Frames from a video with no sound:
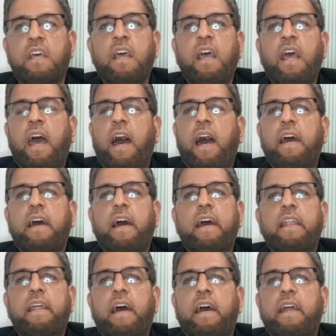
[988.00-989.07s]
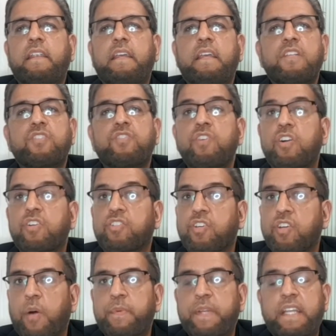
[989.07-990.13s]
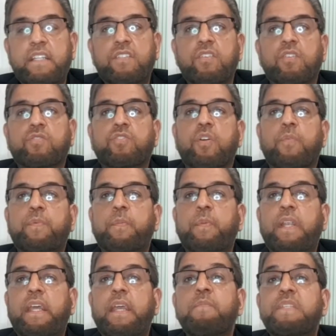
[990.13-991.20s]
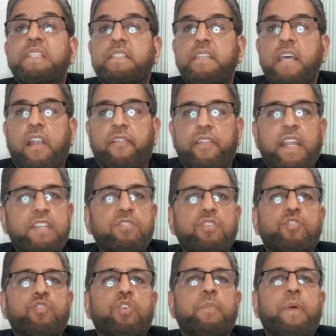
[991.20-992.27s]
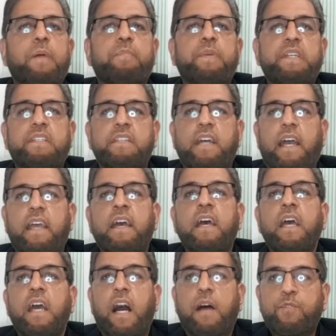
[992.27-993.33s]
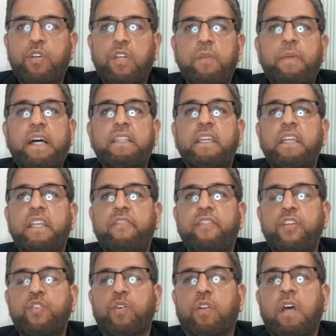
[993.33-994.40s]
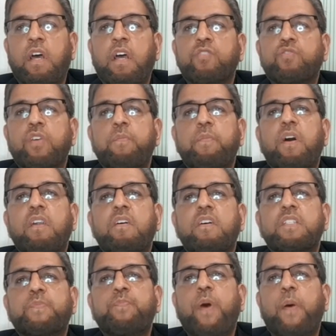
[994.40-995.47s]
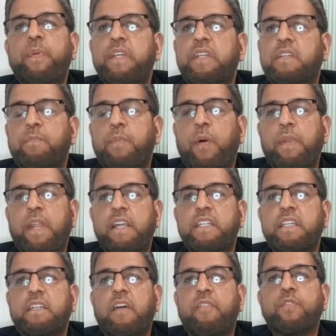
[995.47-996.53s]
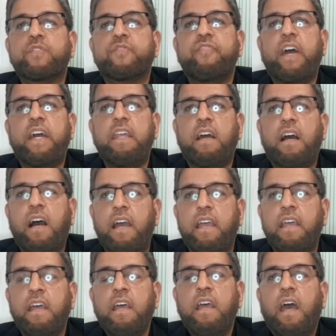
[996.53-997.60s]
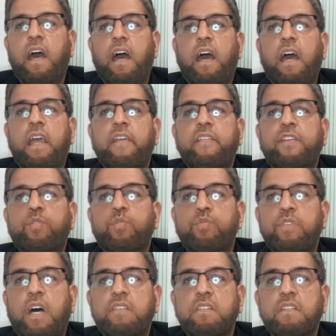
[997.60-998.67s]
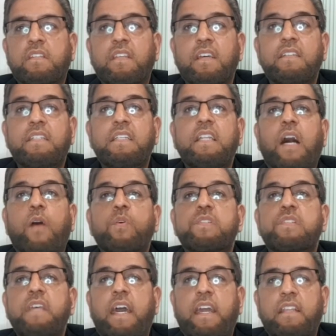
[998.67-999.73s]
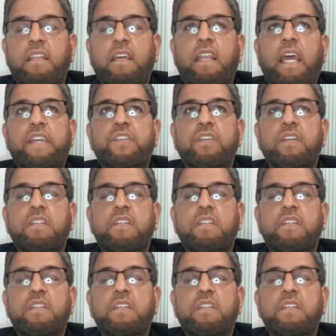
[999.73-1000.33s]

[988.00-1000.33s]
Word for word: He's not group and he's not group about has been now. Let's not talk about PTI. I'm talking about the individual. The non public population graph was very high uh, in 2013. I was there in the election.